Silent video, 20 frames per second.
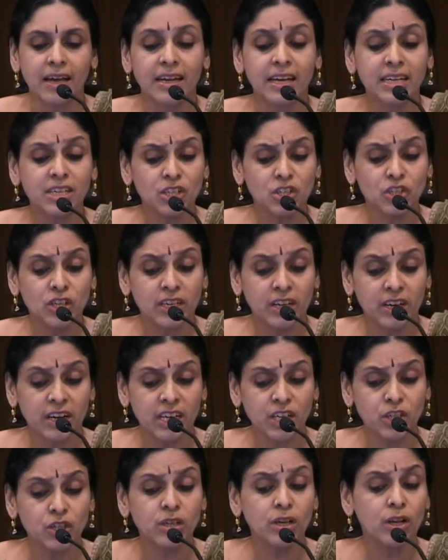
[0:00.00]
an
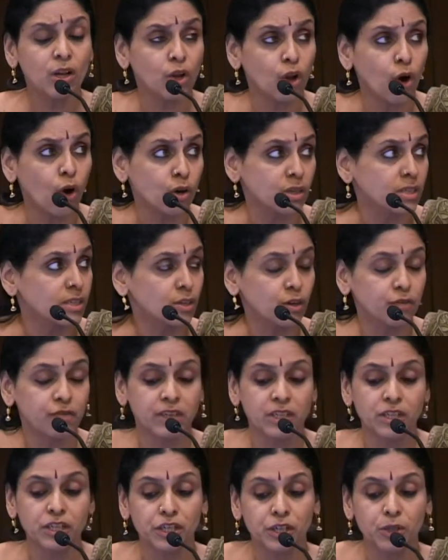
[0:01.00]
intergenerational loss of
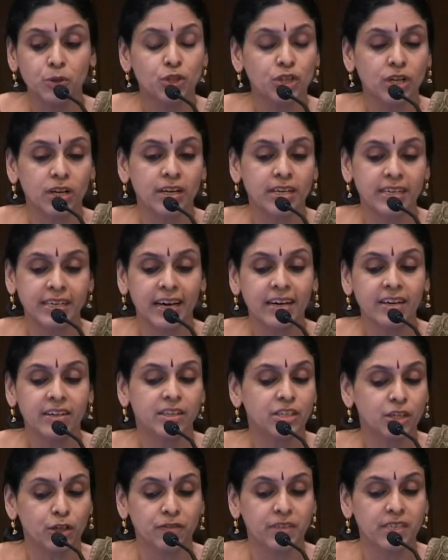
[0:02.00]
institutional
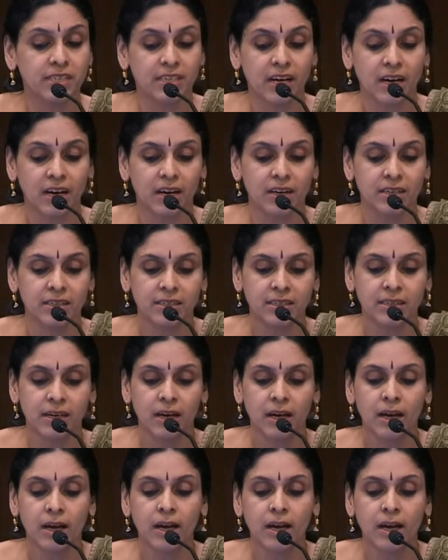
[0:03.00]
integrity of the sanghas.